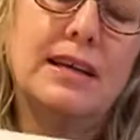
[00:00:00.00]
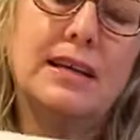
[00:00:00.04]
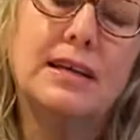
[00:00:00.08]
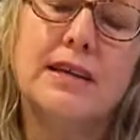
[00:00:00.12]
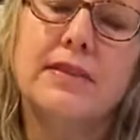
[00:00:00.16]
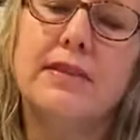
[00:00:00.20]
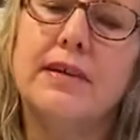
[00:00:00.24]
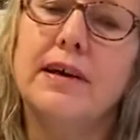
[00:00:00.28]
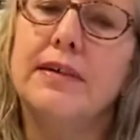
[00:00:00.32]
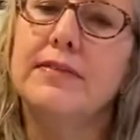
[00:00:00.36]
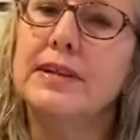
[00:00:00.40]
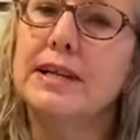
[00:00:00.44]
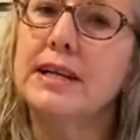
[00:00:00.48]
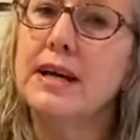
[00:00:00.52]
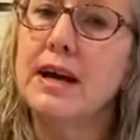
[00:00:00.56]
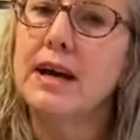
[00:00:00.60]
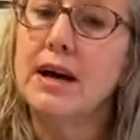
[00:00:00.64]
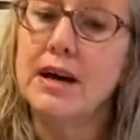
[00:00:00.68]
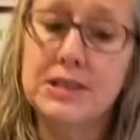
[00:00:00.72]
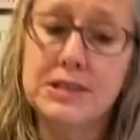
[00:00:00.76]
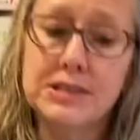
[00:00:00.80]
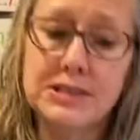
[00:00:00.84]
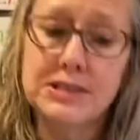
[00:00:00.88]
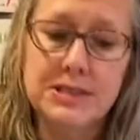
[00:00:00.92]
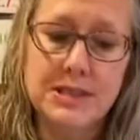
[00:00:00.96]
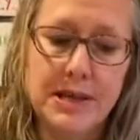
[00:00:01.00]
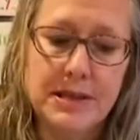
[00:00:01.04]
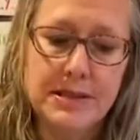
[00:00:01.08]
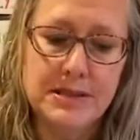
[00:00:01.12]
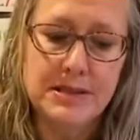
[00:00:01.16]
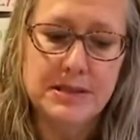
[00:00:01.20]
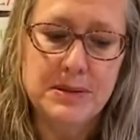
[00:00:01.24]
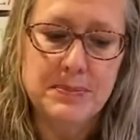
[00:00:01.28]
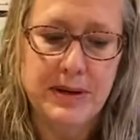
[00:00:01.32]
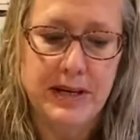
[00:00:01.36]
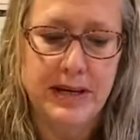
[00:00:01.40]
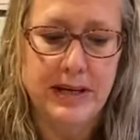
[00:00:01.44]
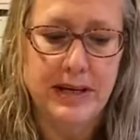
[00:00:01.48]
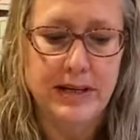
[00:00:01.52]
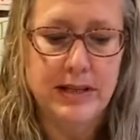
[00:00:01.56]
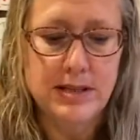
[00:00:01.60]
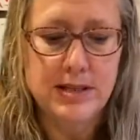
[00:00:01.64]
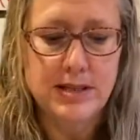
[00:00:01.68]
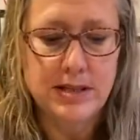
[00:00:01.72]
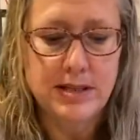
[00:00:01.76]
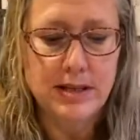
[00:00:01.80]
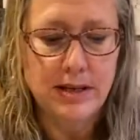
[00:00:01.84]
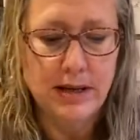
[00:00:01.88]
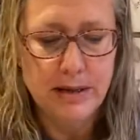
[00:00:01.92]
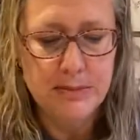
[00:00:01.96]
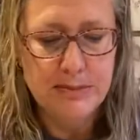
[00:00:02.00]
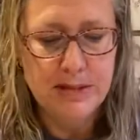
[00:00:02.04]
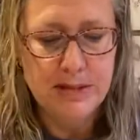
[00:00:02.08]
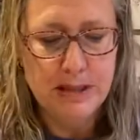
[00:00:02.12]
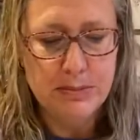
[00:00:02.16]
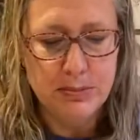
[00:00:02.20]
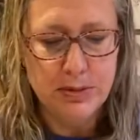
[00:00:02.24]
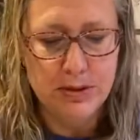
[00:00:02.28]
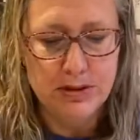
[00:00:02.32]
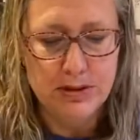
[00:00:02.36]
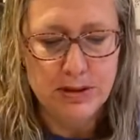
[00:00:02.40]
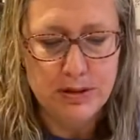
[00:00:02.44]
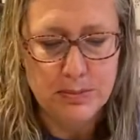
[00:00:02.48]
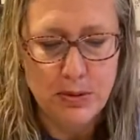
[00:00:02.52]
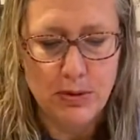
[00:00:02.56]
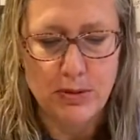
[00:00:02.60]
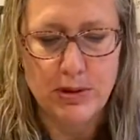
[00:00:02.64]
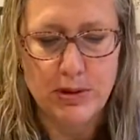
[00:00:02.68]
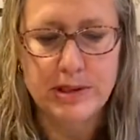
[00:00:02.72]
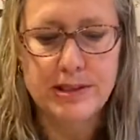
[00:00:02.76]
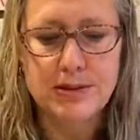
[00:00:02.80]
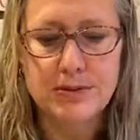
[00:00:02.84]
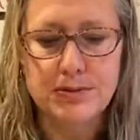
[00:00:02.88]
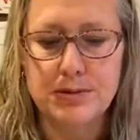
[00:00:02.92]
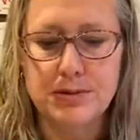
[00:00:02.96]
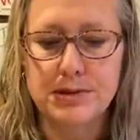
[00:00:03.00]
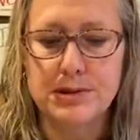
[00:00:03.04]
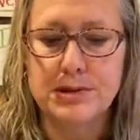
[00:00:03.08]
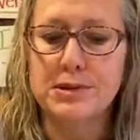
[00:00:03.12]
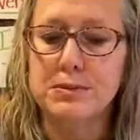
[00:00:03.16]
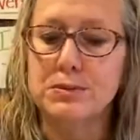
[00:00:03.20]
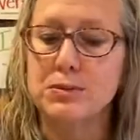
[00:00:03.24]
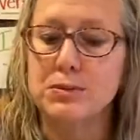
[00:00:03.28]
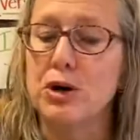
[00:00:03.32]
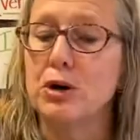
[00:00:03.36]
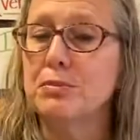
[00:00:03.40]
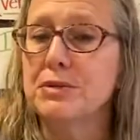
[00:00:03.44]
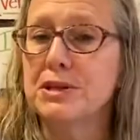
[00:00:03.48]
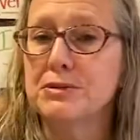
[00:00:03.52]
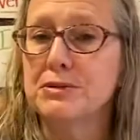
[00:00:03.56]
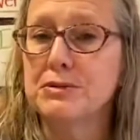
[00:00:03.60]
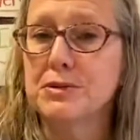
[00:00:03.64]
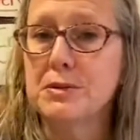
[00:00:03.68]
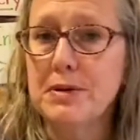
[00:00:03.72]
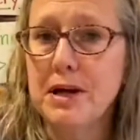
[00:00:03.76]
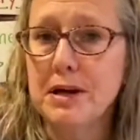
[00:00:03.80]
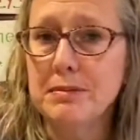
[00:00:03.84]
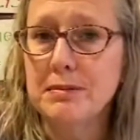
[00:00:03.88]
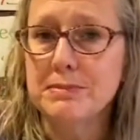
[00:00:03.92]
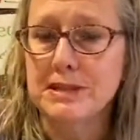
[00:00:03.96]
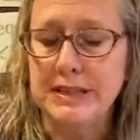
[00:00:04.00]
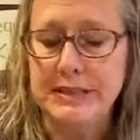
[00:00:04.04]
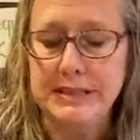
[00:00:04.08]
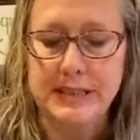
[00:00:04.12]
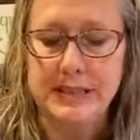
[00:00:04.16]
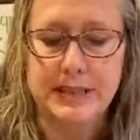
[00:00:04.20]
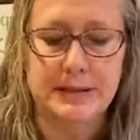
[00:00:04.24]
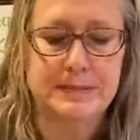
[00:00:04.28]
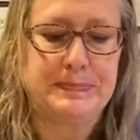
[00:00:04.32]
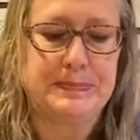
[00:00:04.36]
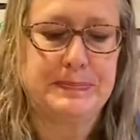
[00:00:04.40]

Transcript: then the other side of the page, I made bullet points for the Roman Republic.